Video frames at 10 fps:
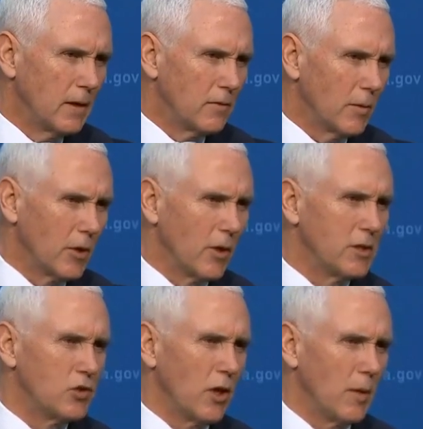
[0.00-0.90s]
from a
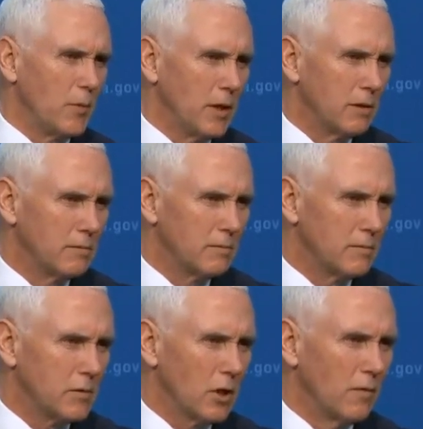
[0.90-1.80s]
great champion
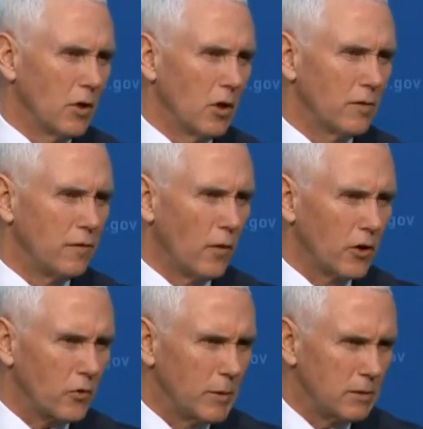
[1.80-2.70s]
of law
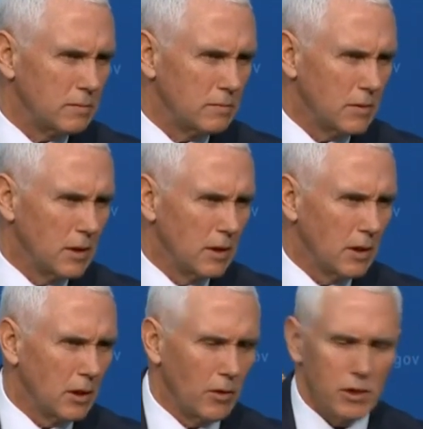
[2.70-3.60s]
enforcement,
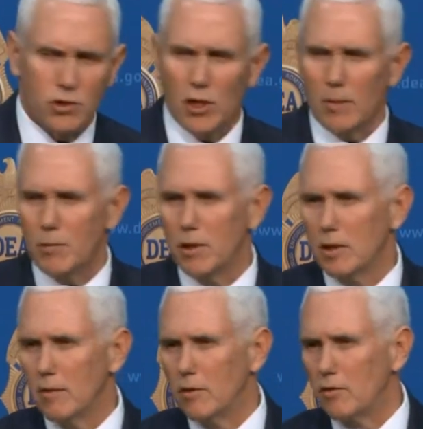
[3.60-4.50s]
a great
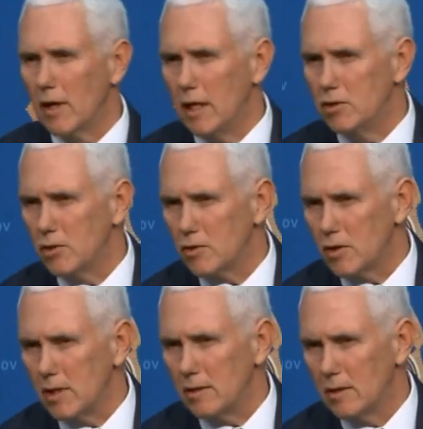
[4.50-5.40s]
champion of this
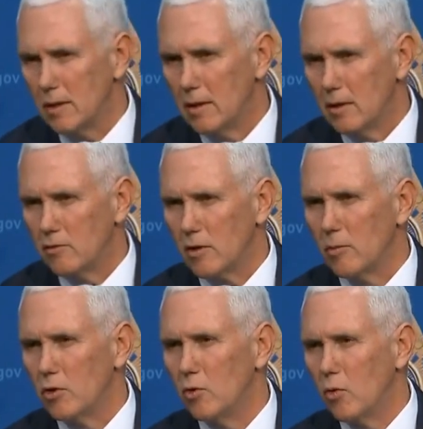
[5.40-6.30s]
agency, and
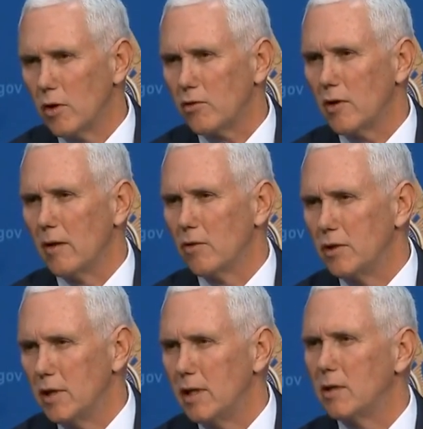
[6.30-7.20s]
someone who works every
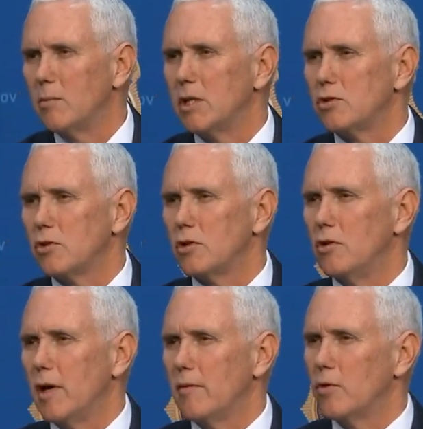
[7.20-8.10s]
day to make sure
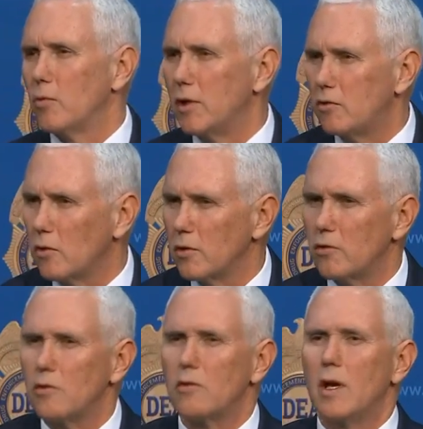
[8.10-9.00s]
you have the
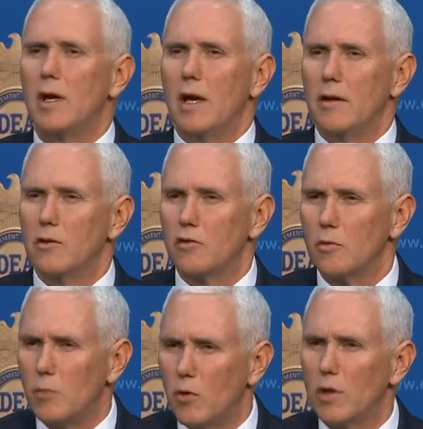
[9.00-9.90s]
resources and the
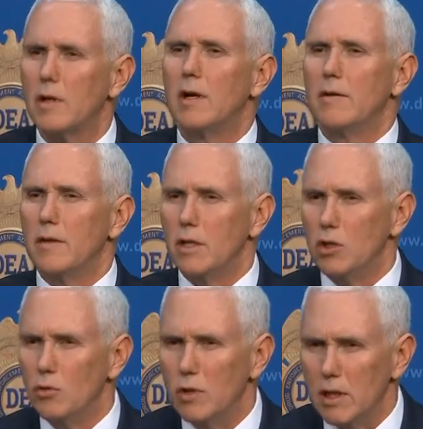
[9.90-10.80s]
support that
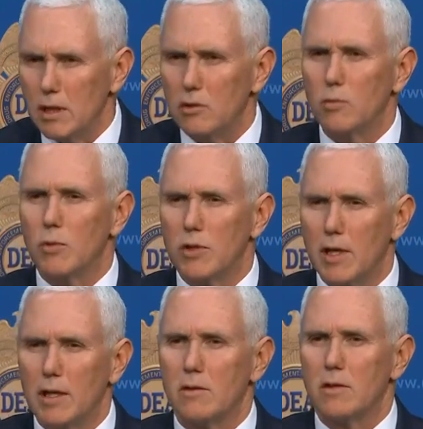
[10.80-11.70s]
you need to
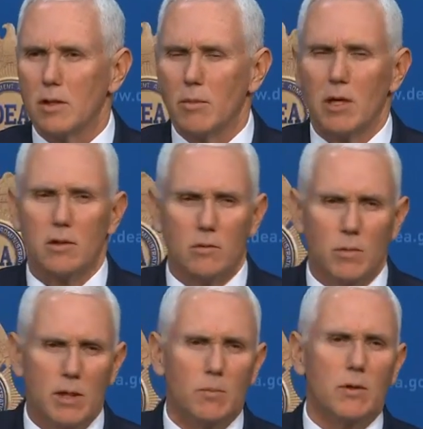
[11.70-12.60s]
protect the American
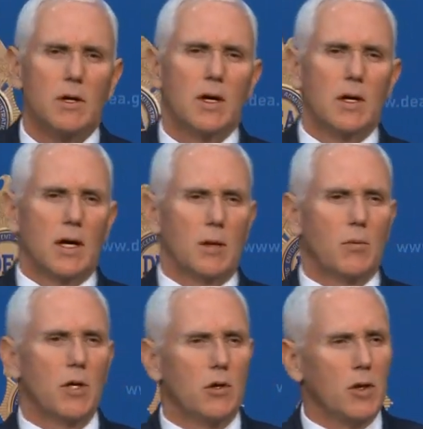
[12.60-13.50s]
people. I
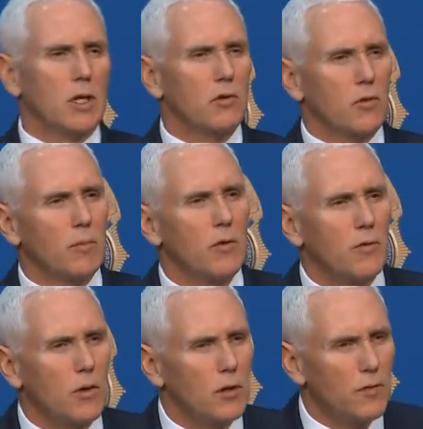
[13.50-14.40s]
bring greetings from the
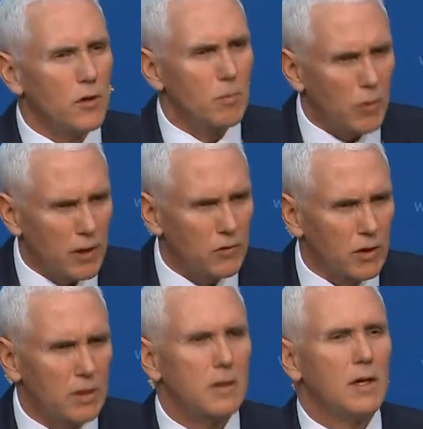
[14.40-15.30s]
45th
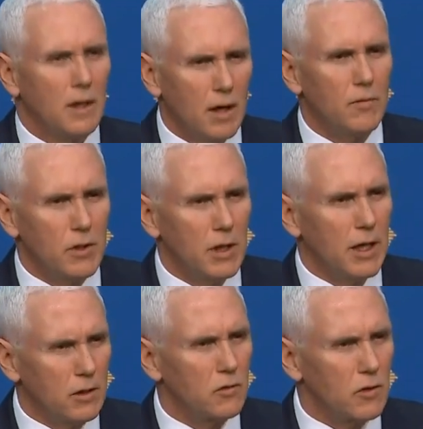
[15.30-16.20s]
President of the
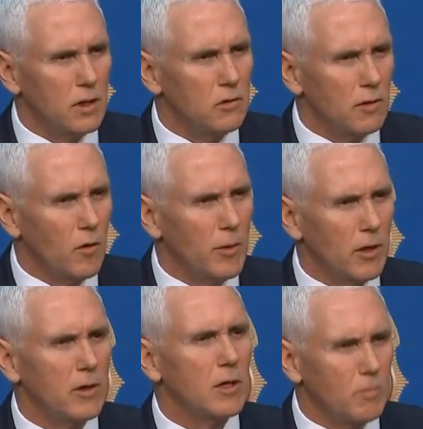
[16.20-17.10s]
United States of
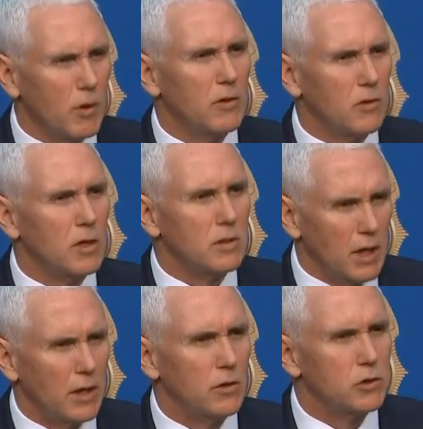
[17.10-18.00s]
America, President
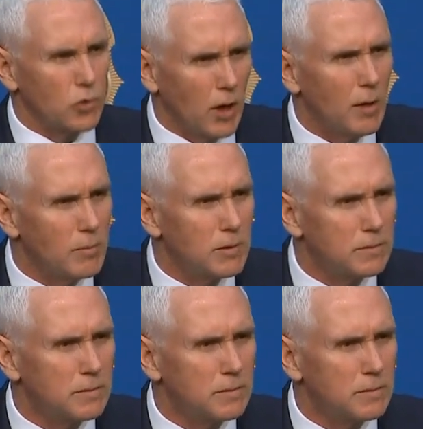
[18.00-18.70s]
Donald Trump.